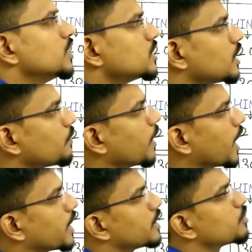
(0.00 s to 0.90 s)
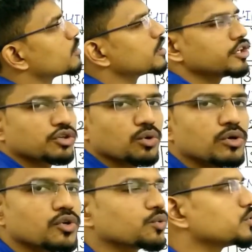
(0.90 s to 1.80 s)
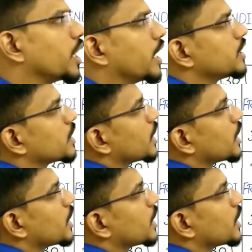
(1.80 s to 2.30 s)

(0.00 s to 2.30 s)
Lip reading: Now I had already told you that